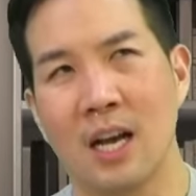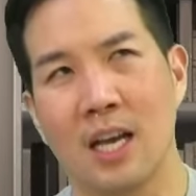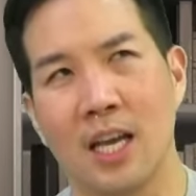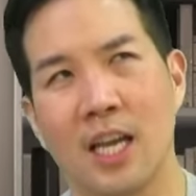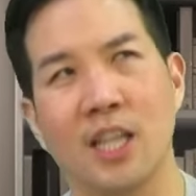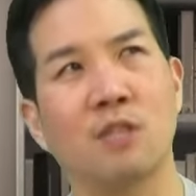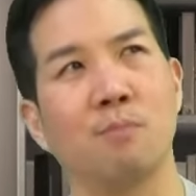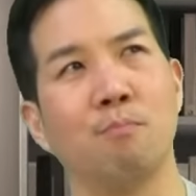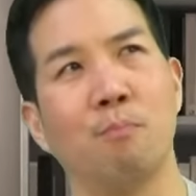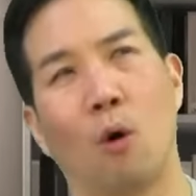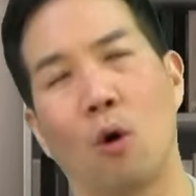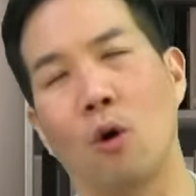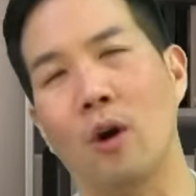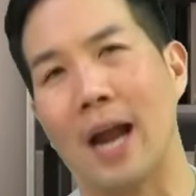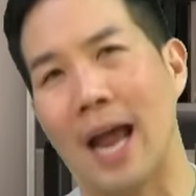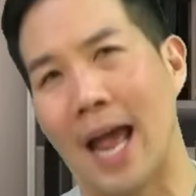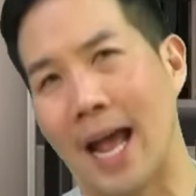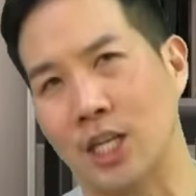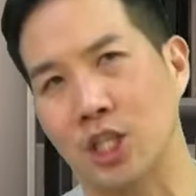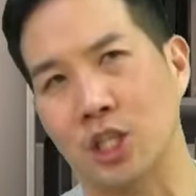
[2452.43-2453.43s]
It's more
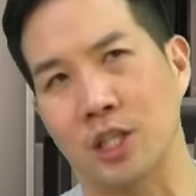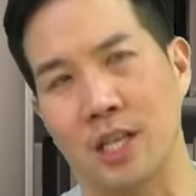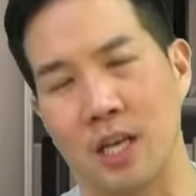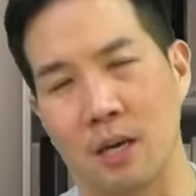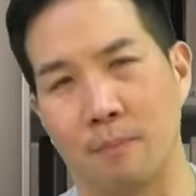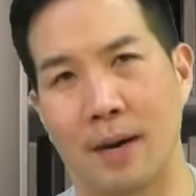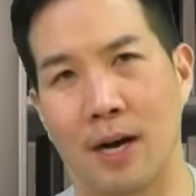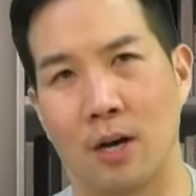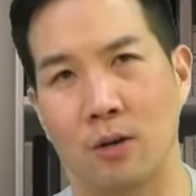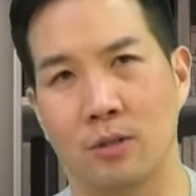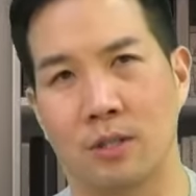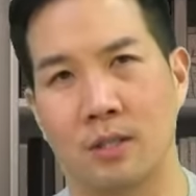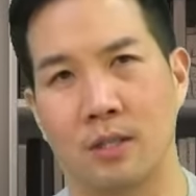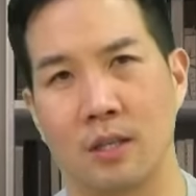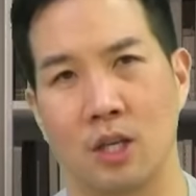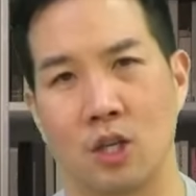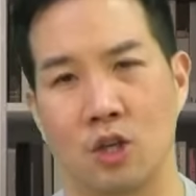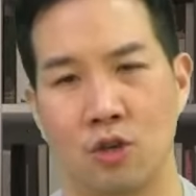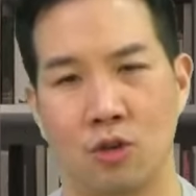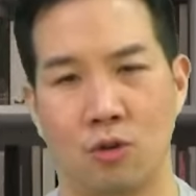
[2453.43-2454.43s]
actually about
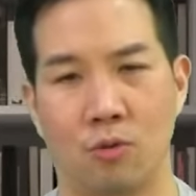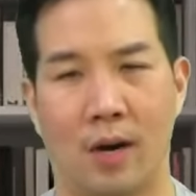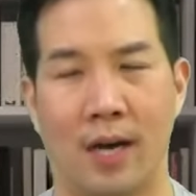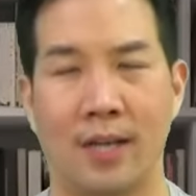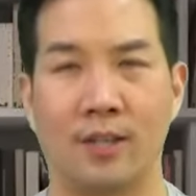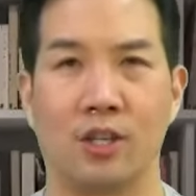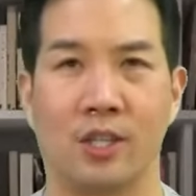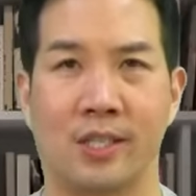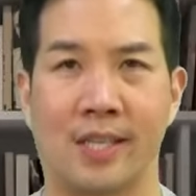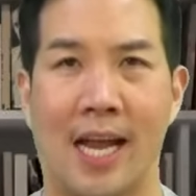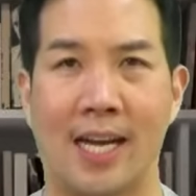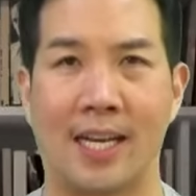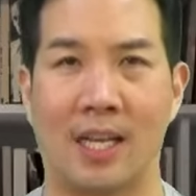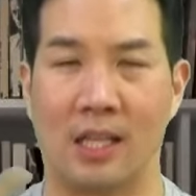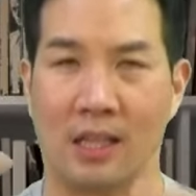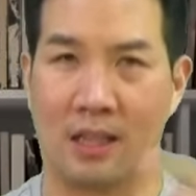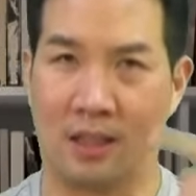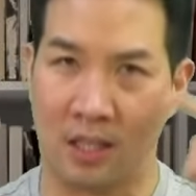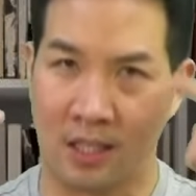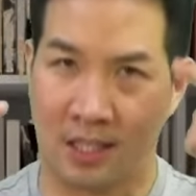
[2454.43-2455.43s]
you
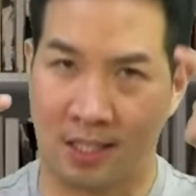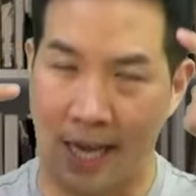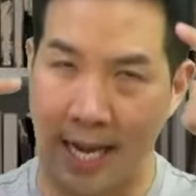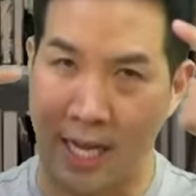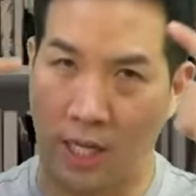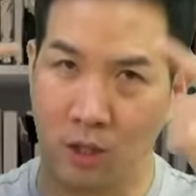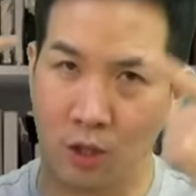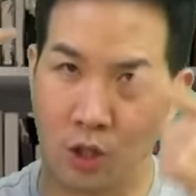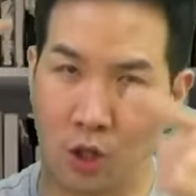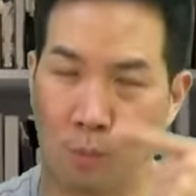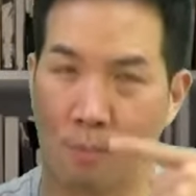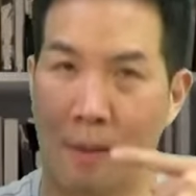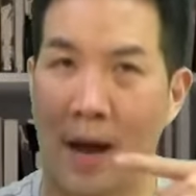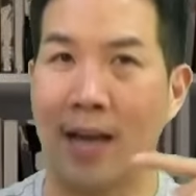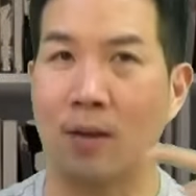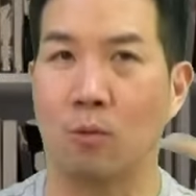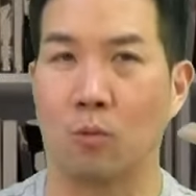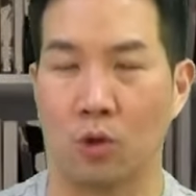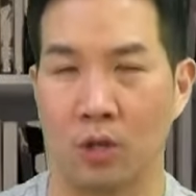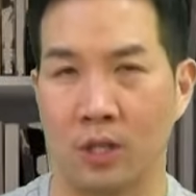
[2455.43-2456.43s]
understanding the cycle your
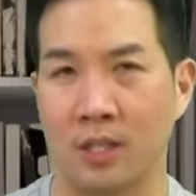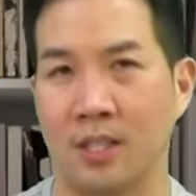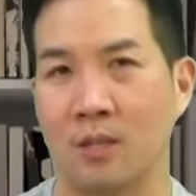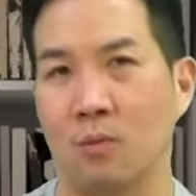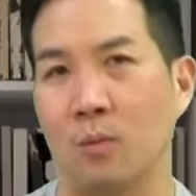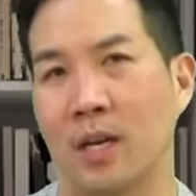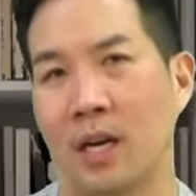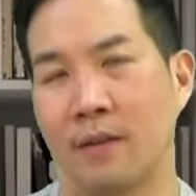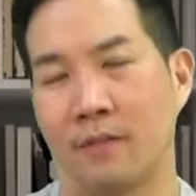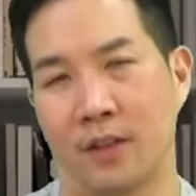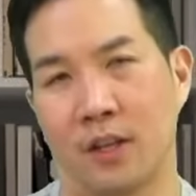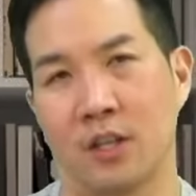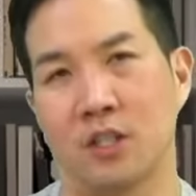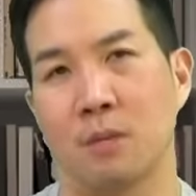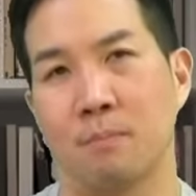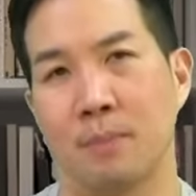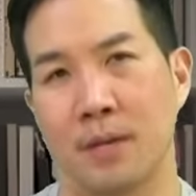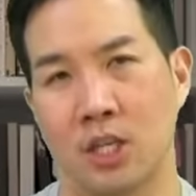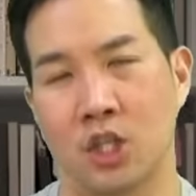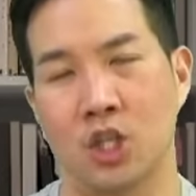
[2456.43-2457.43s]
mind works in whenever there's a
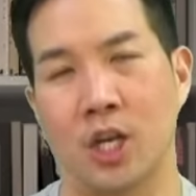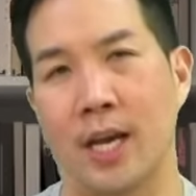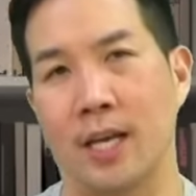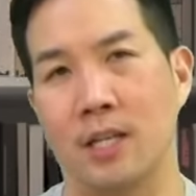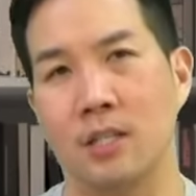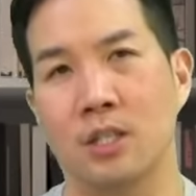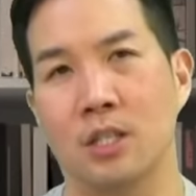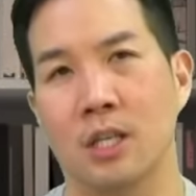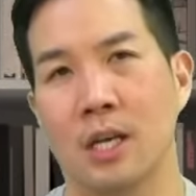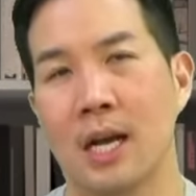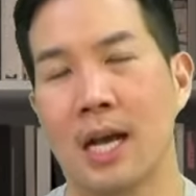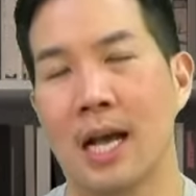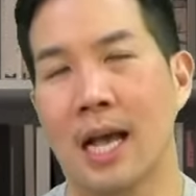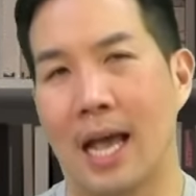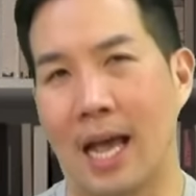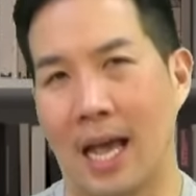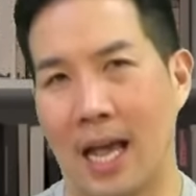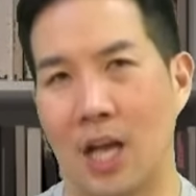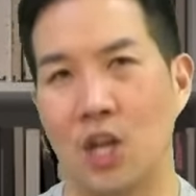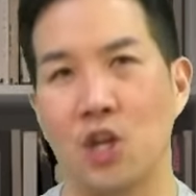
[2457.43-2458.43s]
big change,
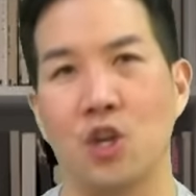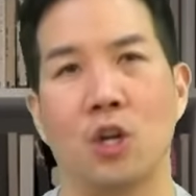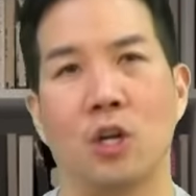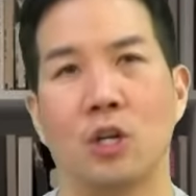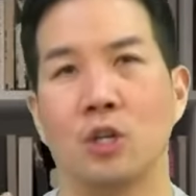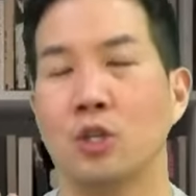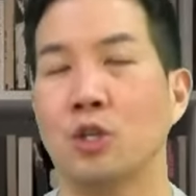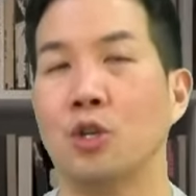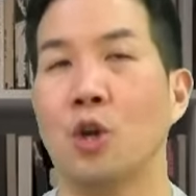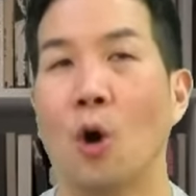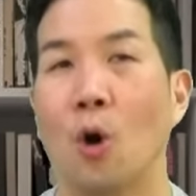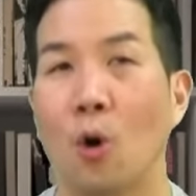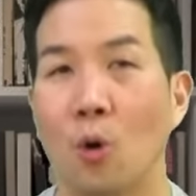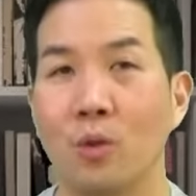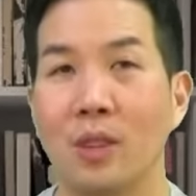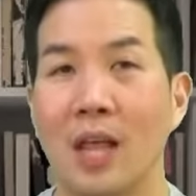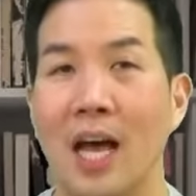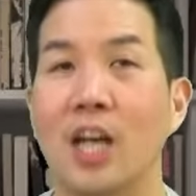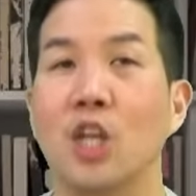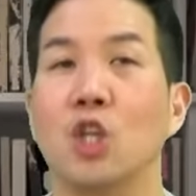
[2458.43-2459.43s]
and know
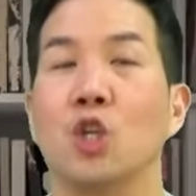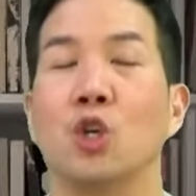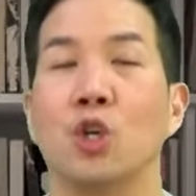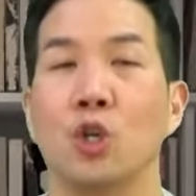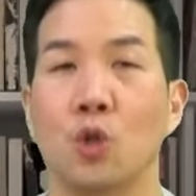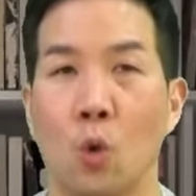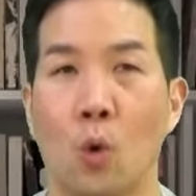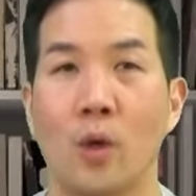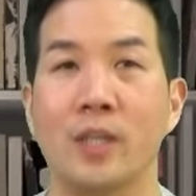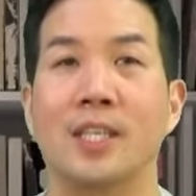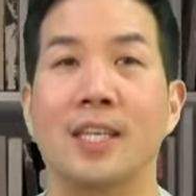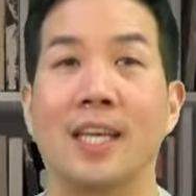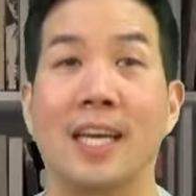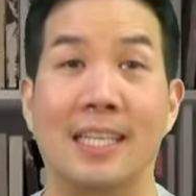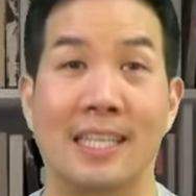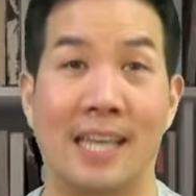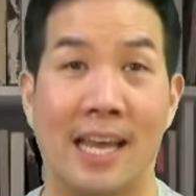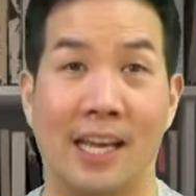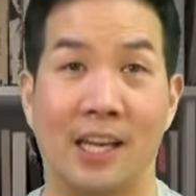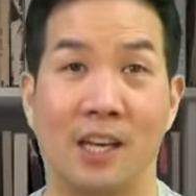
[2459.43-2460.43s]
that you're going to
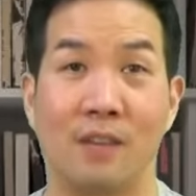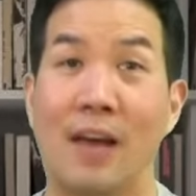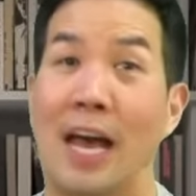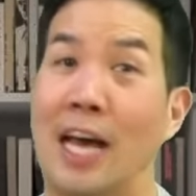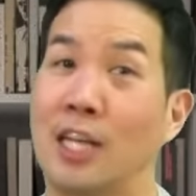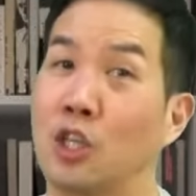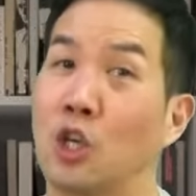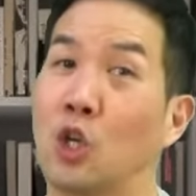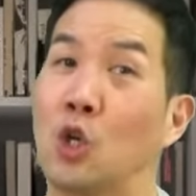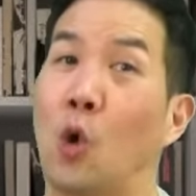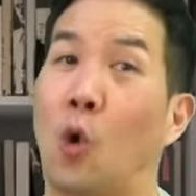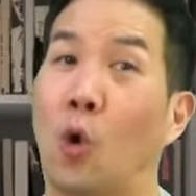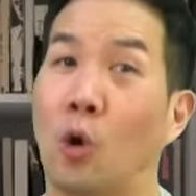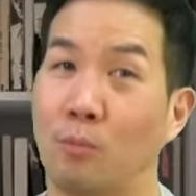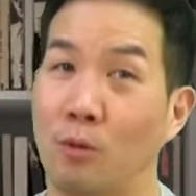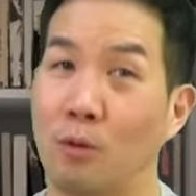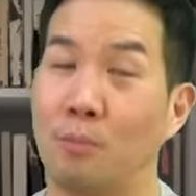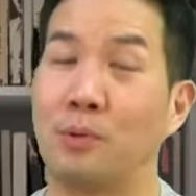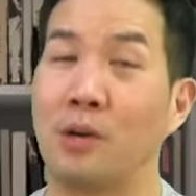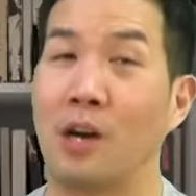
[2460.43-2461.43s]
get negative as a
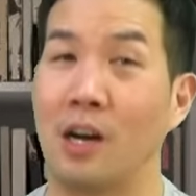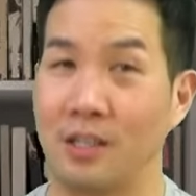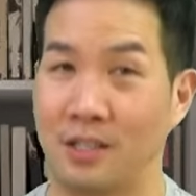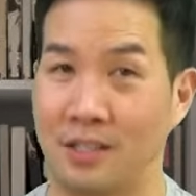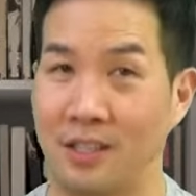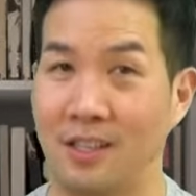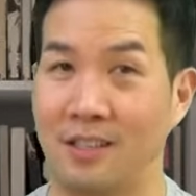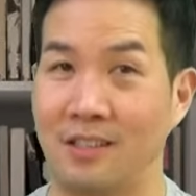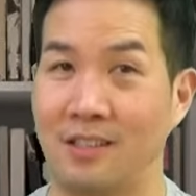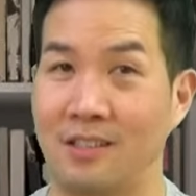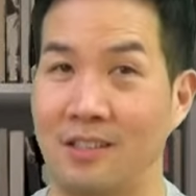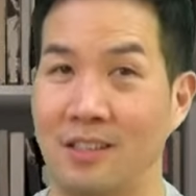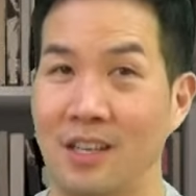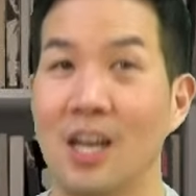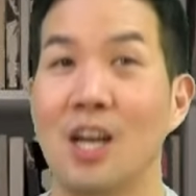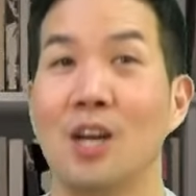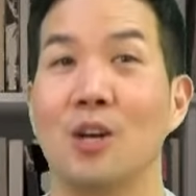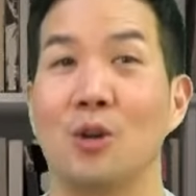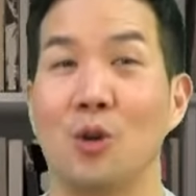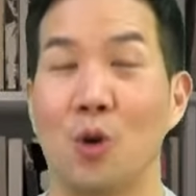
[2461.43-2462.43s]
normal process.
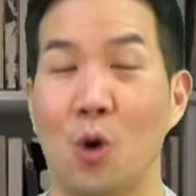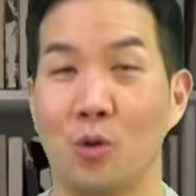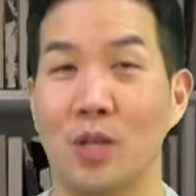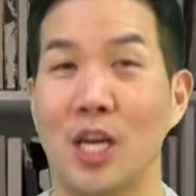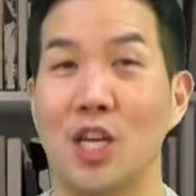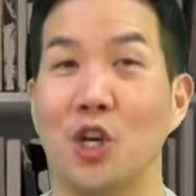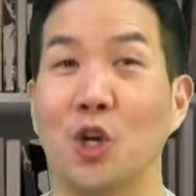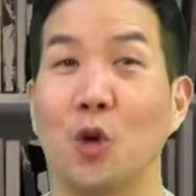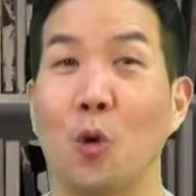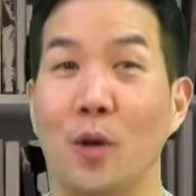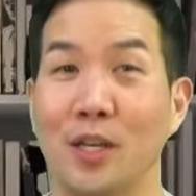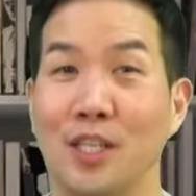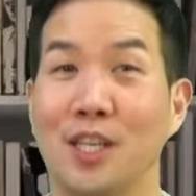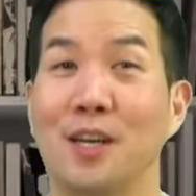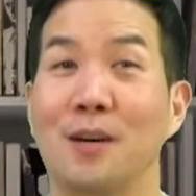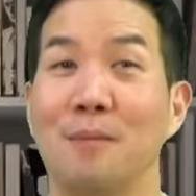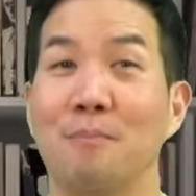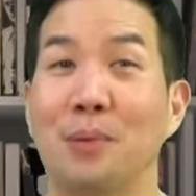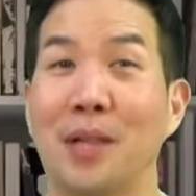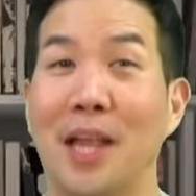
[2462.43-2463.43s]
Know that you're going to
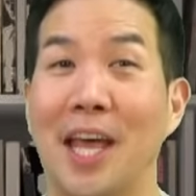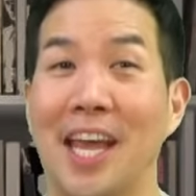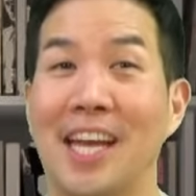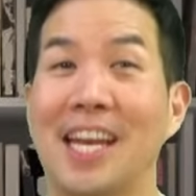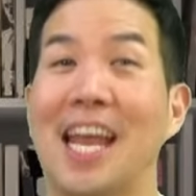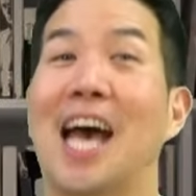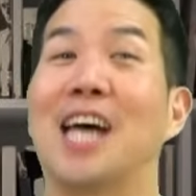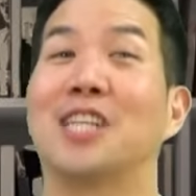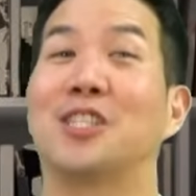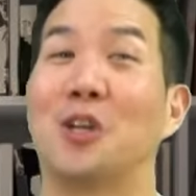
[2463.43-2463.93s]
complain as a